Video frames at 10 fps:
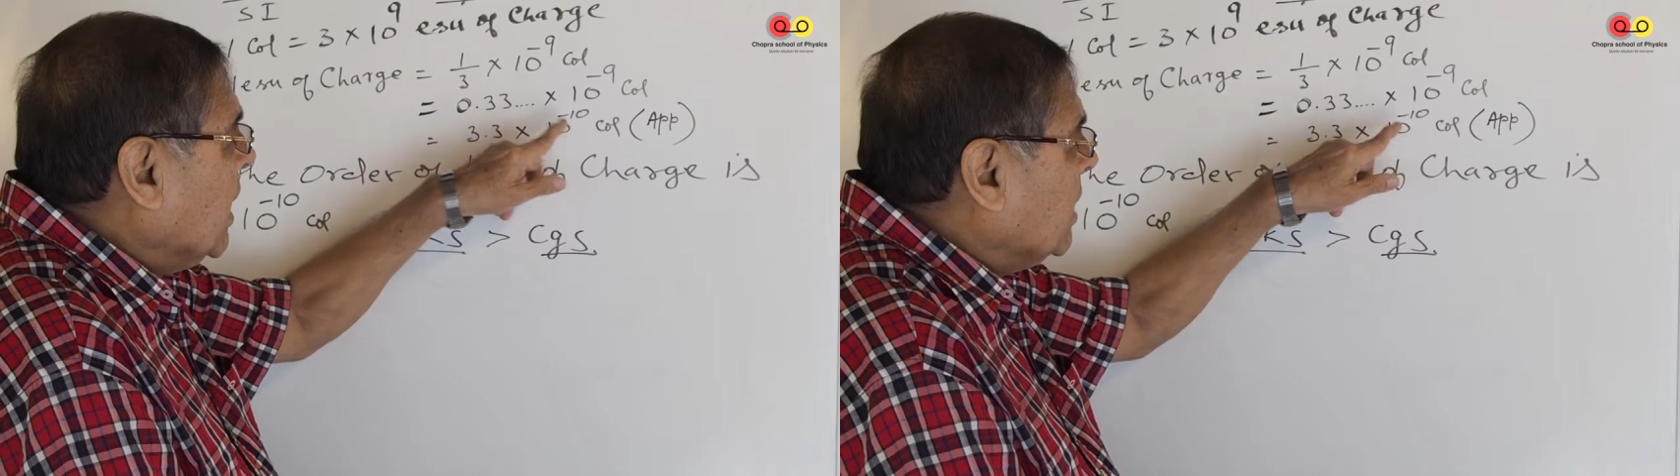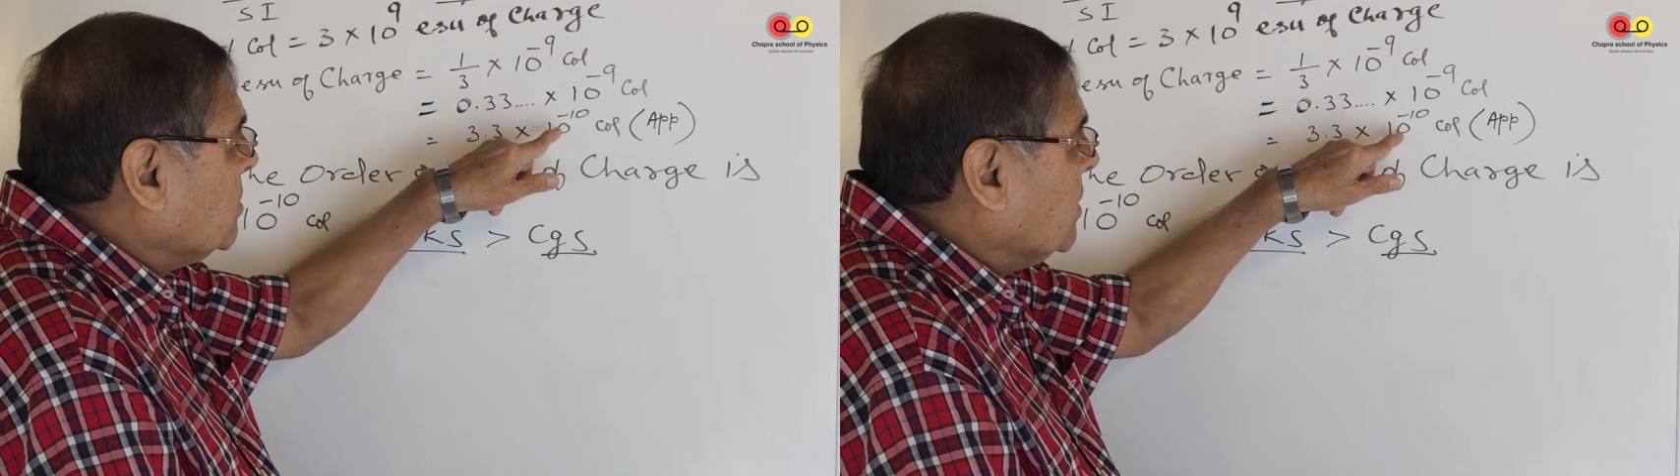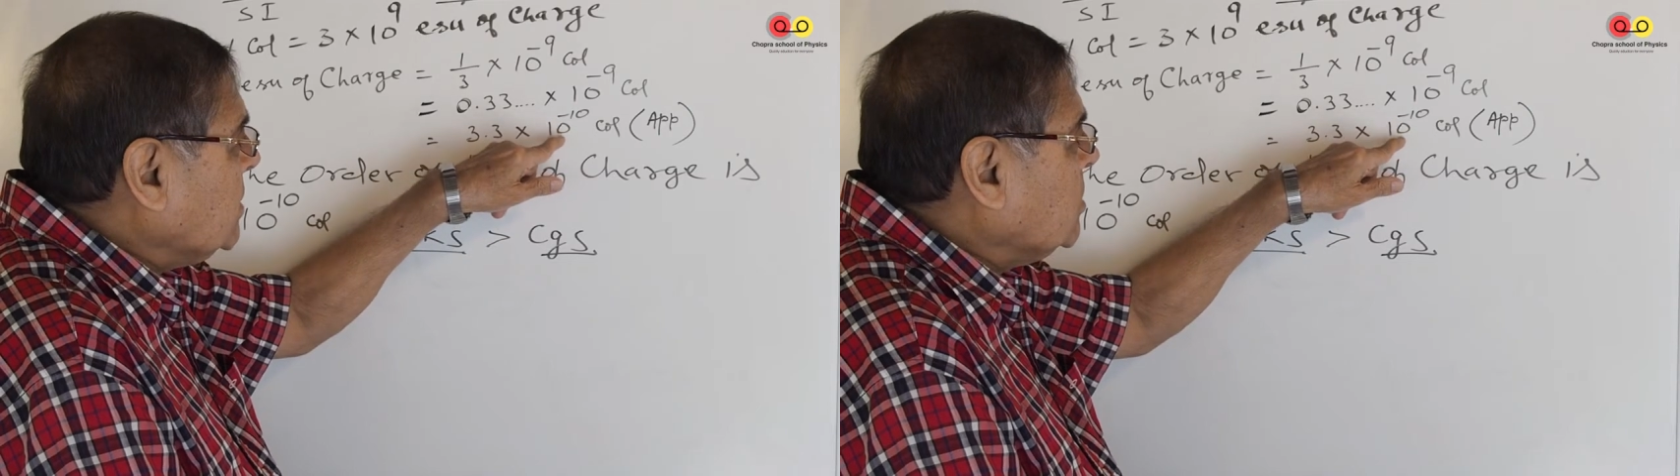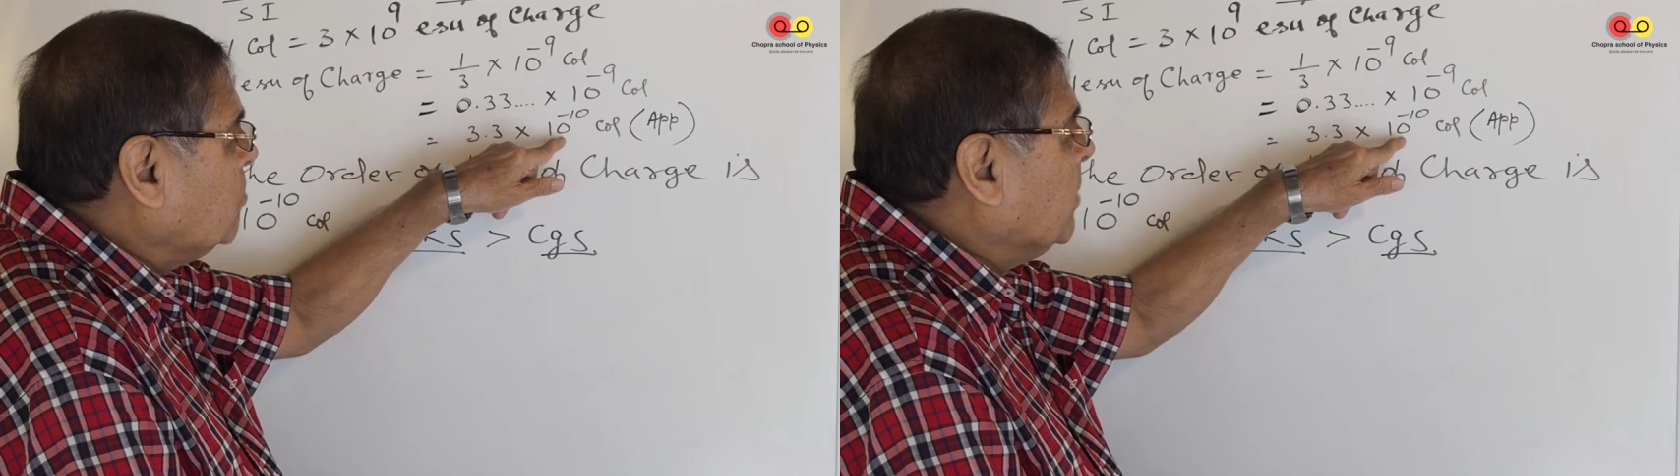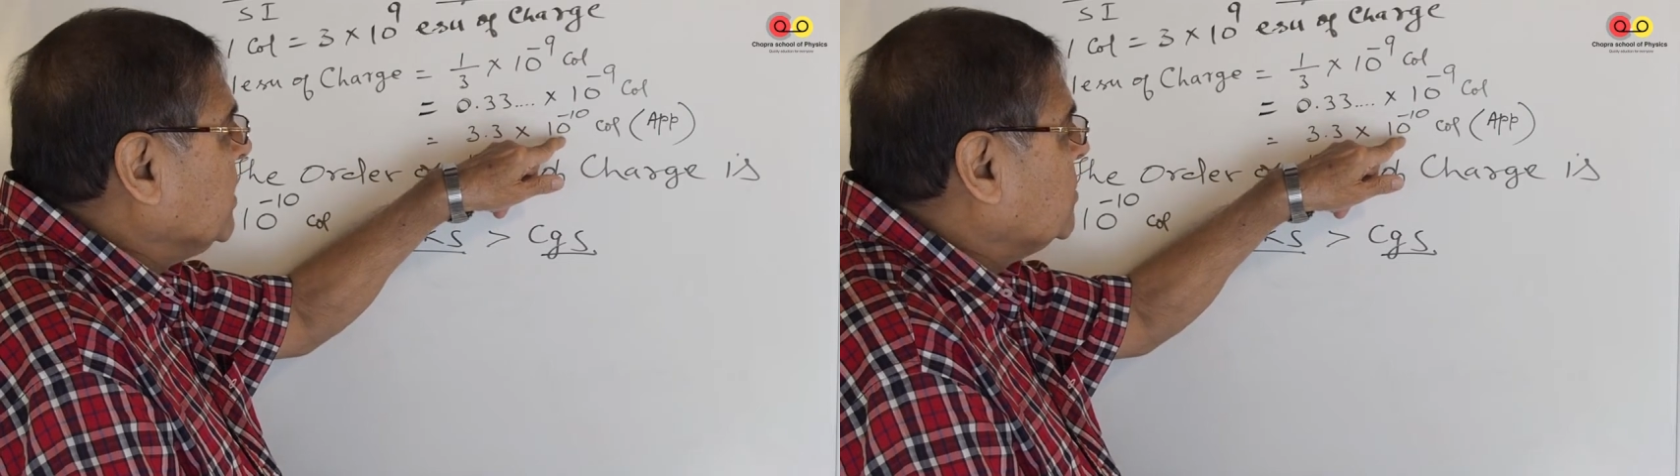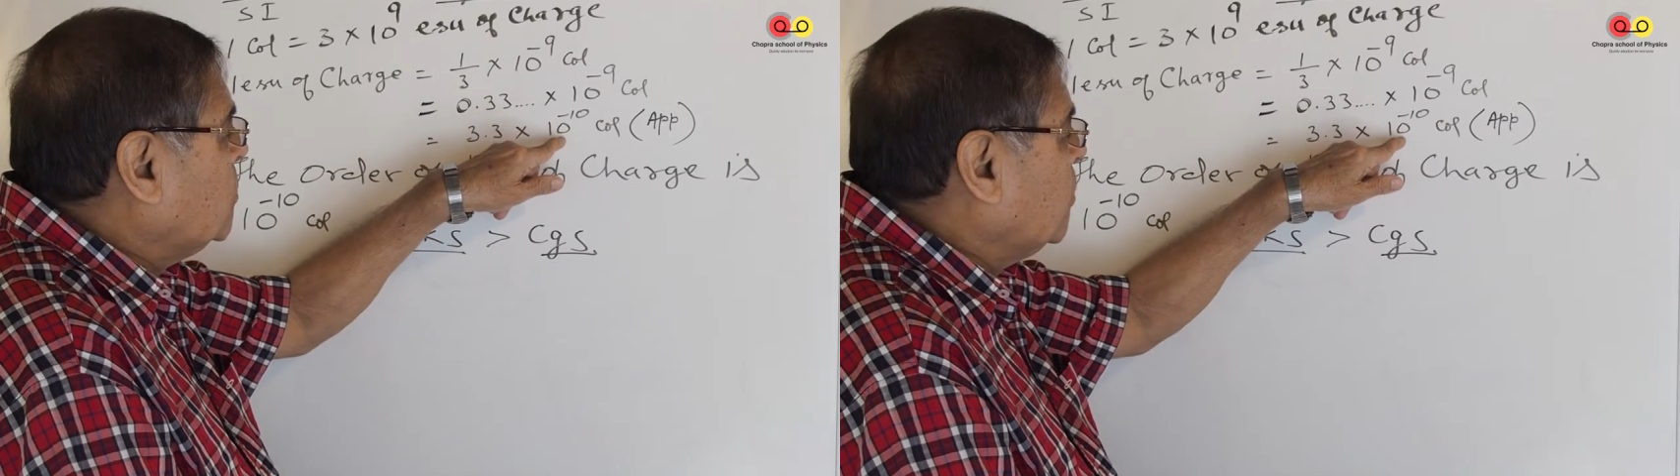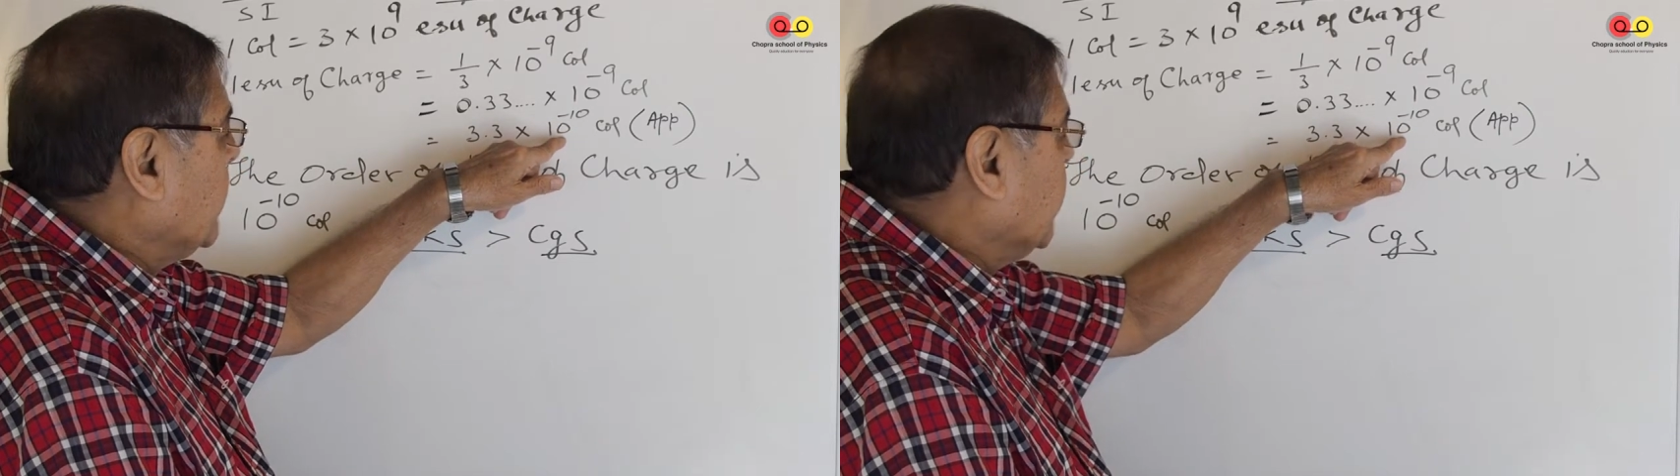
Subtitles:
and this number is known